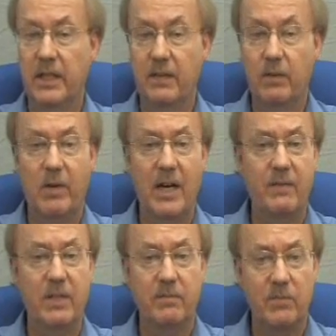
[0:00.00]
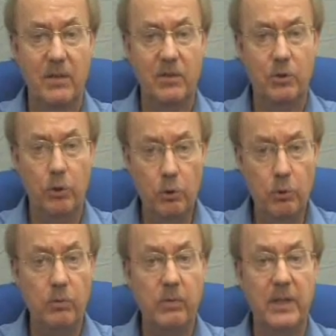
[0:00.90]
and have arrived at
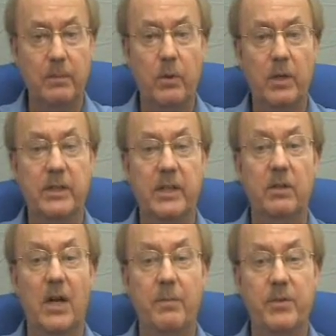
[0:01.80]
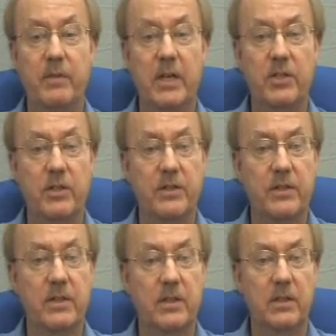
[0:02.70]
two important
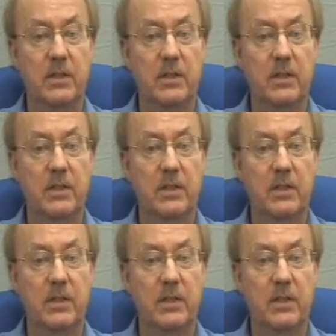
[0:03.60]
observations.